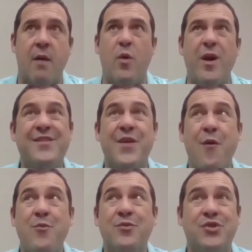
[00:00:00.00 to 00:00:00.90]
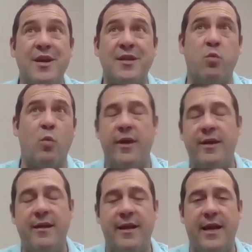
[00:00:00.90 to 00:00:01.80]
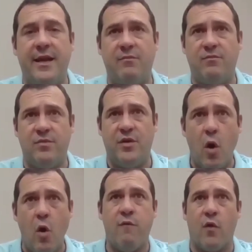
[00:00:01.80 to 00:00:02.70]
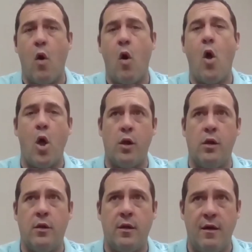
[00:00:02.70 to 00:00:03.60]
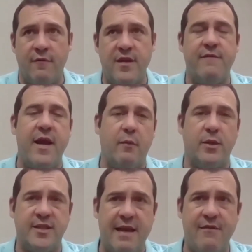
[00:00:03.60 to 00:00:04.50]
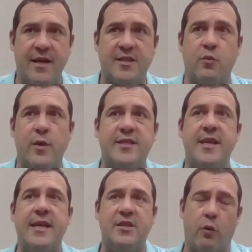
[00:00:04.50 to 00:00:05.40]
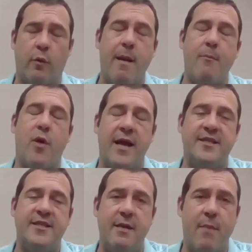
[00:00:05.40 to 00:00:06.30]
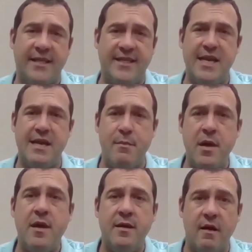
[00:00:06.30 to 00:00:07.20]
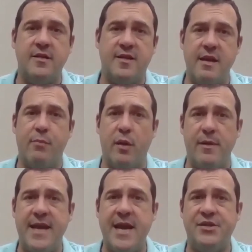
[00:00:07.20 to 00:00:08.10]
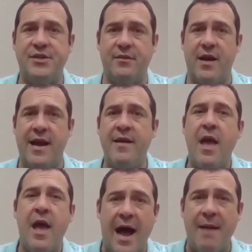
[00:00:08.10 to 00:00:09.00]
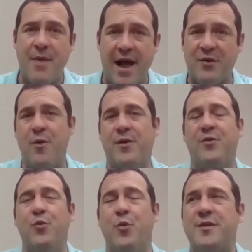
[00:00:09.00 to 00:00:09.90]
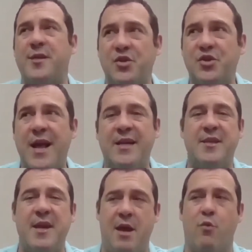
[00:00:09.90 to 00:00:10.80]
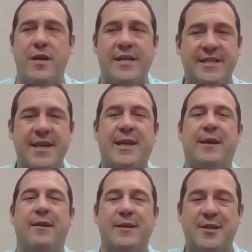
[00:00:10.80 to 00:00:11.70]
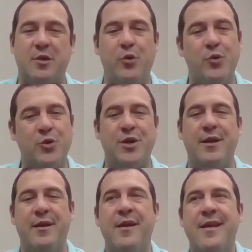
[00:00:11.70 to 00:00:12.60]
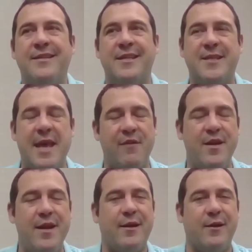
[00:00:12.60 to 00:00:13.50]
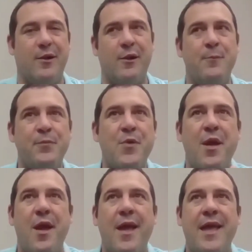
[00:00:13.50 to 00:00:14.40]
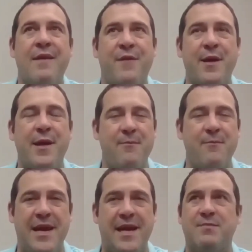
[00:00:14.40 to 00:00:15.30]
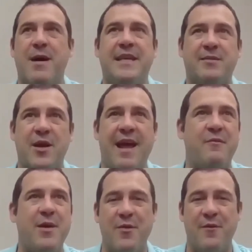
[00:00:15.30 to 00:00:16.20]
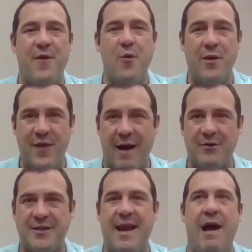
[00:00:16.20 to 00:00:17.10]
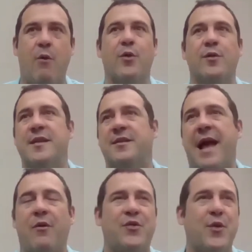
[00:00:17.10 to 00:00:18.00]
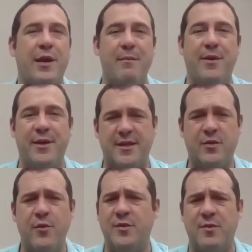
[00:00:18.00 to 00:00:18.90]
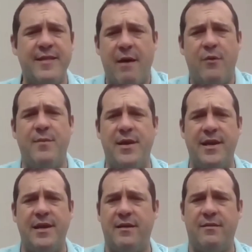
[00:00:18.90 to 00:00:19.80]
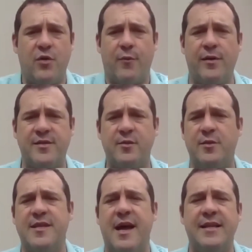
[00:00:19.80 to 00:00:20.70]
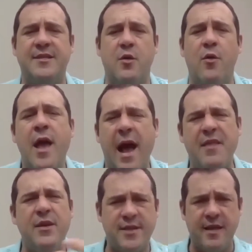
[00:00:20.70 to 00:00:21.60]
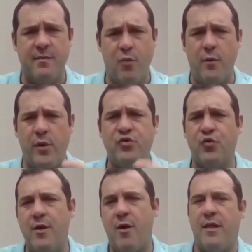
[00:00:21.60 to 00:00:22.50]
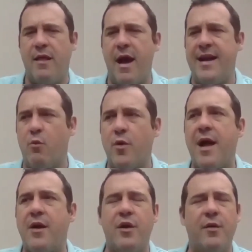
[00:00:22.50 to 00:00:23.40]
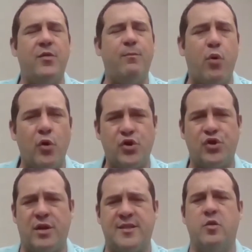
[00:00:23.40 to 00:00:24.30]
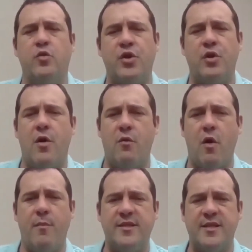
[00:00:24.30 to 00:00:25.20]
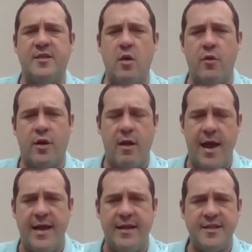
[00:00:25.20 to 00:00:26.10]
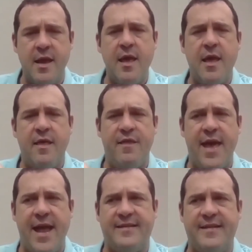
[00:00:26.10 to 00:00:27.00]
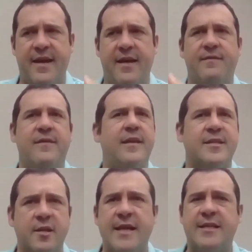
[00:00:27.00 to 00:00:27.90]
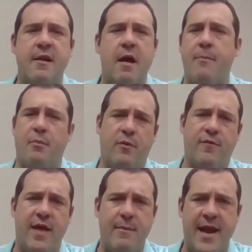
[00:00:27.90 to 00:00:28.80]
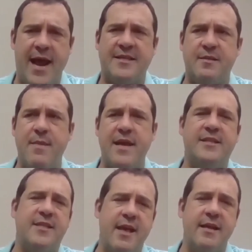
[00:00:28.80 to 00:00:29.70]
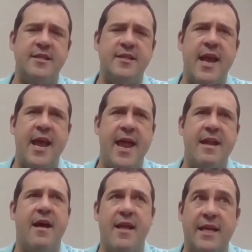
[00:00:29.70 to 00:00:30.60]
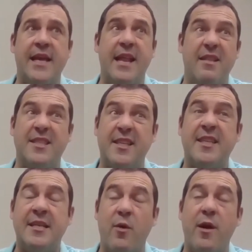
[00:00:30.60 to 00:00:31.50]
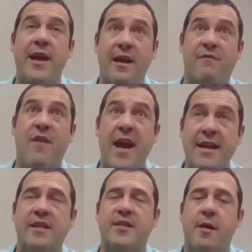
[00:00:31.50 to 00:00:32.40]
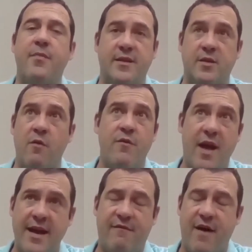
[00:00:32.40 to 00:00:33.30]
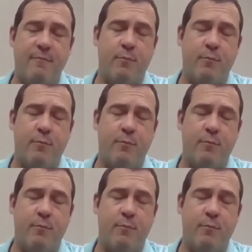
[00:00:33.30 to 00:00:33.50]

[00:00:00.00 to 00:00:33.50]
We don't just willy-nilly go for all of the available savings. The reason is, you'll remember I said my team does the implementation, right? I'm not going to suggest a ridiculous solution to save a nickel if it means my team's going to have to be on the phone 1,000 hours and now turning a million screws, right? That would be career suicide. So I think you see the point. We truly are aligned, and we're not going to push a solution onto our business owner clients that is less than optimal for them. It has to make sense. And again, the success rate of finding something's over 95%.